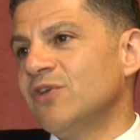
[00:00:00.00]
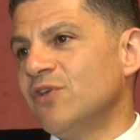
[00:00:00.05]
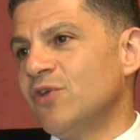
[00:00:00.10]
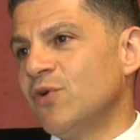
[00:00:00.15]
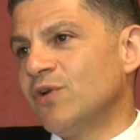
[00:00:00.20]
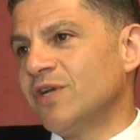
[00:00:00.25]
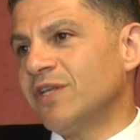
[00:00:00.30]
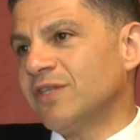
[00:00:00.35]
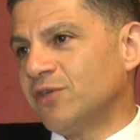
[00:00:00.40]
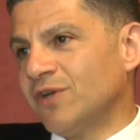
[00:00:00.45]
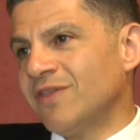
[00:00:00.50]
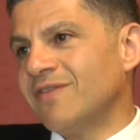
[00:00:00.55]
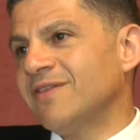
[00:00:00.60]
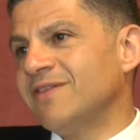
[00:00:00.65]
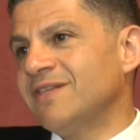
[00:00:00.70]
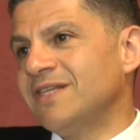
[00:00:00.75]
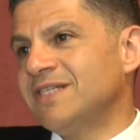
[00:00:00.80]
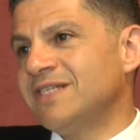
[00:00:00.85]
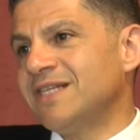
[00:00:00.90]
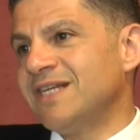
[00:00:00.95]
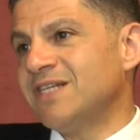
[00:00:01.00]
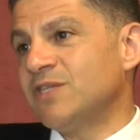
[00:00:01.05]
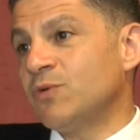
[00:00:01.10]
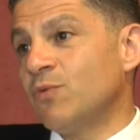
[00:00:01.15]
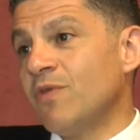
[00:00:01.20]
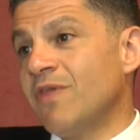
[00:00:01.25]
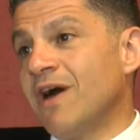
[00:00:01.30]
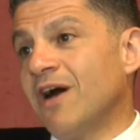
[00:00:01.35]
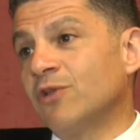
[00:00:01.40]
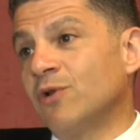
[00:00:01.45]
You want to treat the disease
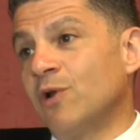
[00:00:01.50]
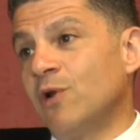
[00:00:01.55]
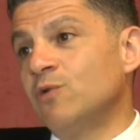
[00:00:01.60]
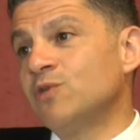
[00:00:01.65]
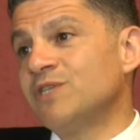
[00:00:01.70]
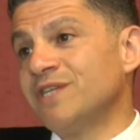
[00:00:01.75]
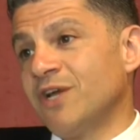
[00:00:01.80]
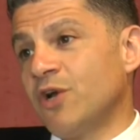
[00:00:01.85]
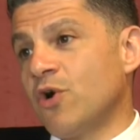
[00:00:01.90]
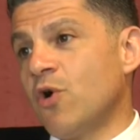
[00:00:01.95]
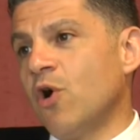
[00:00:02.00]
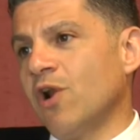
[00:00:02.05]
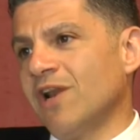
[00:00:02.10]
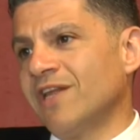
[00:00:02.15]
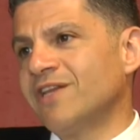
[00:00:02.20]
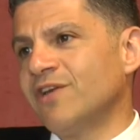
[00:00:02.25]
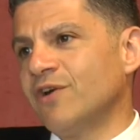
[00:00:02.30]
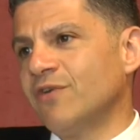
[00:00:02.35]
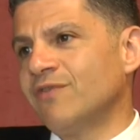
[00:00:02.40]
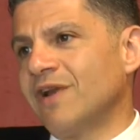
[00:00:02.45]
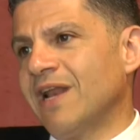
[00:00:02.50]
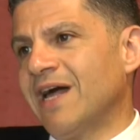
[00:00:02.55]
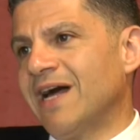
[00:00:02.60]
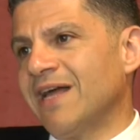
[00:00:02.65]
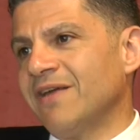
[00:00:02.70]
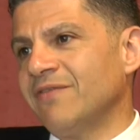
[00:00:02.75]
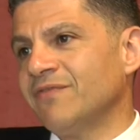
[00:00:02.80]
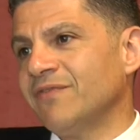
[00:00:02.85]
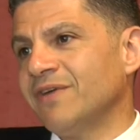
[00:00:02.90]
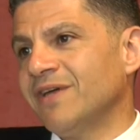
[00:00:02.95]
without losing quality of
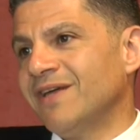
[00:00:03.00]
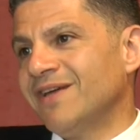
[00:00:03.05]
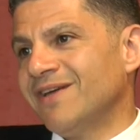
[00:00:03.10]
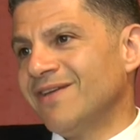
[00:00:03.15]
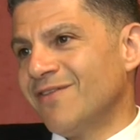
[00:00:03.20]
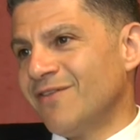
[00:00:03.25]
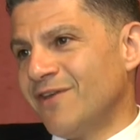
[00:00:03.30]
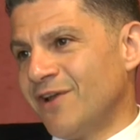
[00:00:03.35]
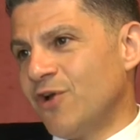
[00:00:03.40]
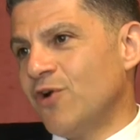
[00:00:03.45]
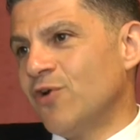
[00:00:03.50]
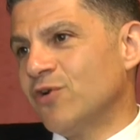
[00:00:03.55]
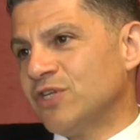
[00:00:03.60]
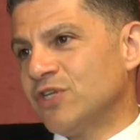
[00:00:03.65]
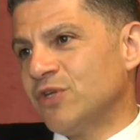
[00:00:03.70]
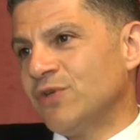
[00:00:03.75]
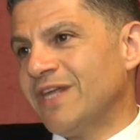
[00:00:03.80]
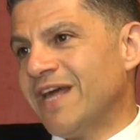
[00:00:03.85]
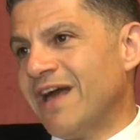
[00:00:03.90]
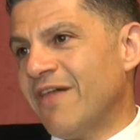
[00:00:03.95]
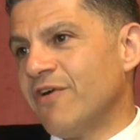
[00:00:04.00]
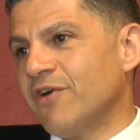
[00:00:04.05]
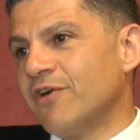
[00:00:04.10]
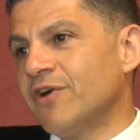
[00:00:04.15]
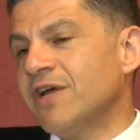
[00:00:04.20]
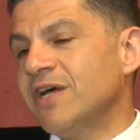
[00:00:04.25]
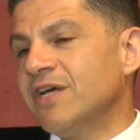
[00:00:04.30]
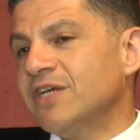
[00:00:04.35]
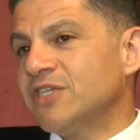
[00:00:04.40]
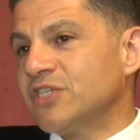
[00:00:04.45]
life. They go together.